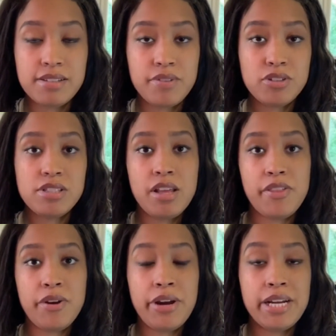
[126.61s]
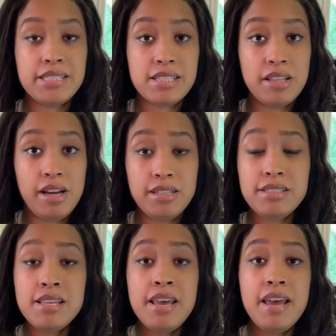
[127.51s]
If they're selling their hair in
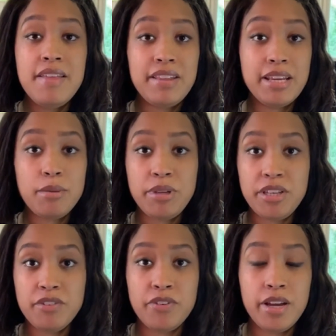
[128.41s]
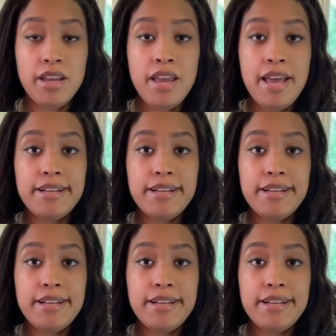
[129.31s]
salons, then it could be different.